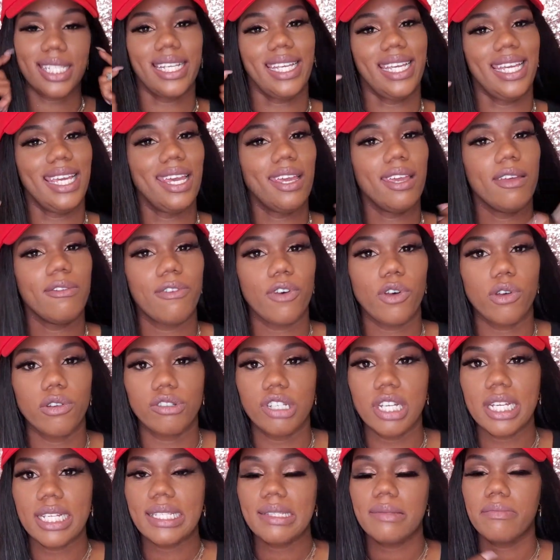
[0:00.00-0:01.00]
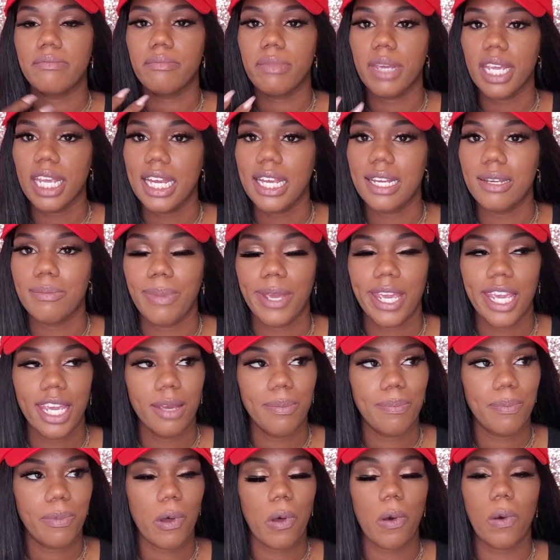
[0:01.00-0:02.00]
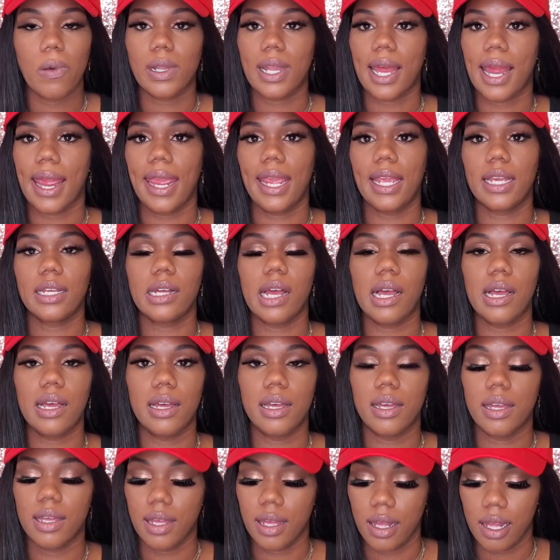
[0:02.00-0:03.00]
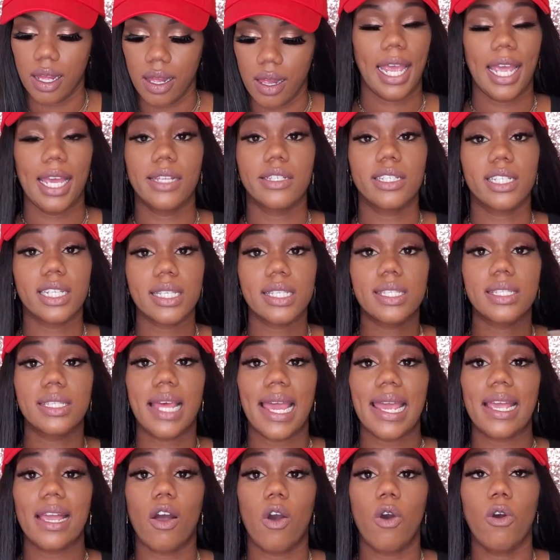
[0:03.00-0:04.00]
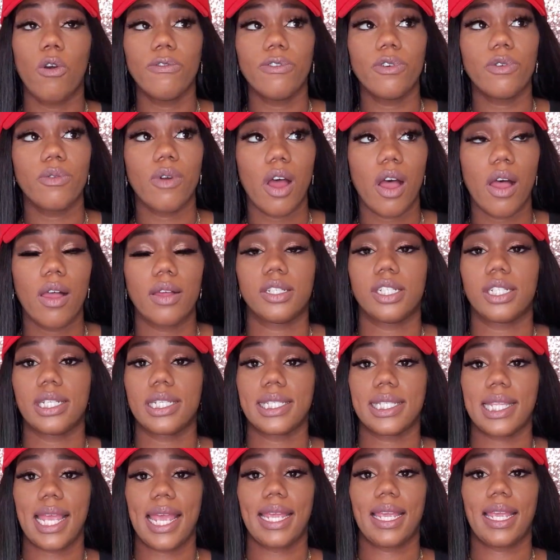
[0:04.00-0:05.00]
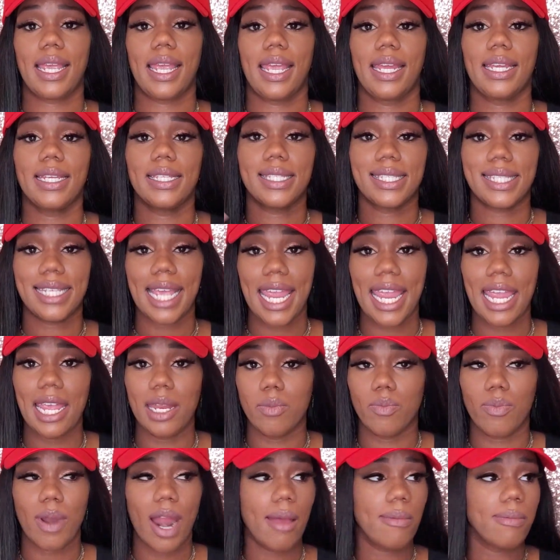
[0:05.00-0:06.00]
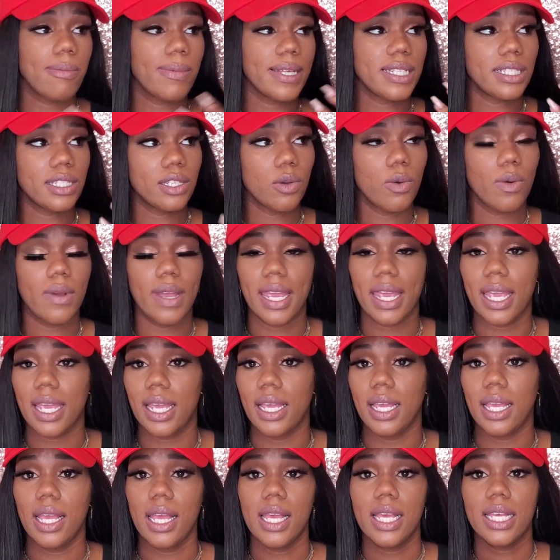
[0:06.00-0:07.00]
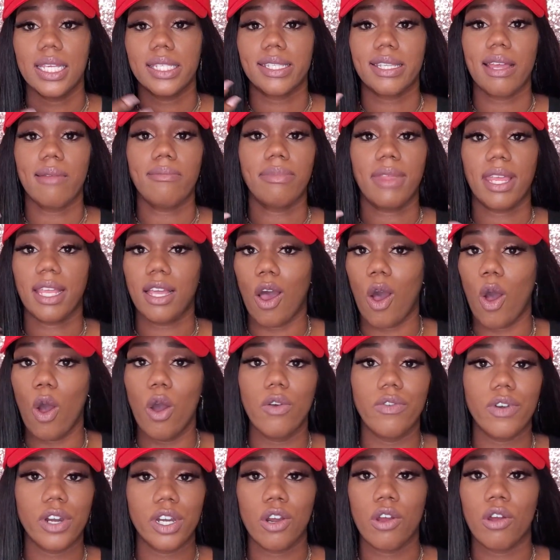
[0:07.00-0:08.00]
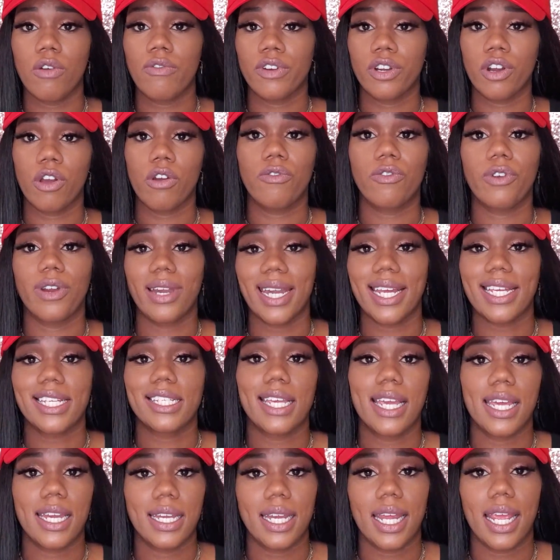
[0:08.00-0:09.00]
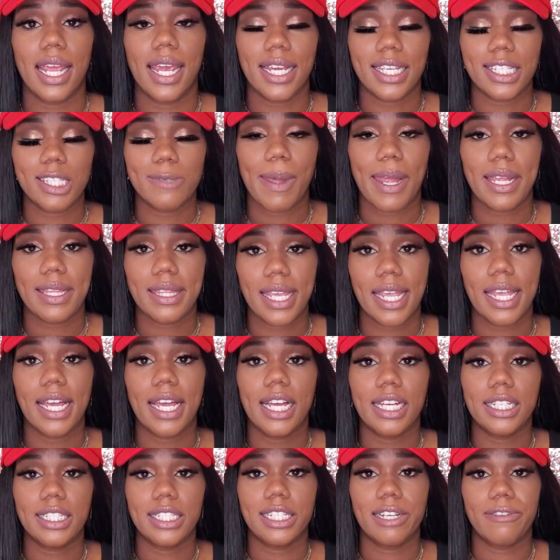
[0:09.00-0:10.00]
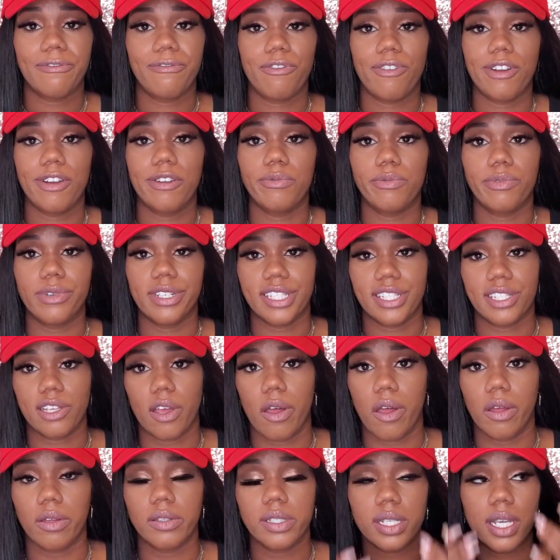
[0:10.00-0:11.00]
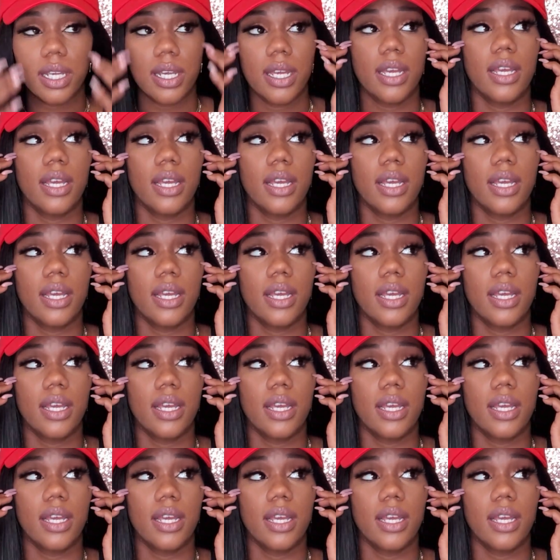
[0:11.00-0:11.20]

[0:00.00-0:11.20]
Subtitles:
evil, just mean people, and just overall just insane, probably doing something over and over and over and expecting a different result.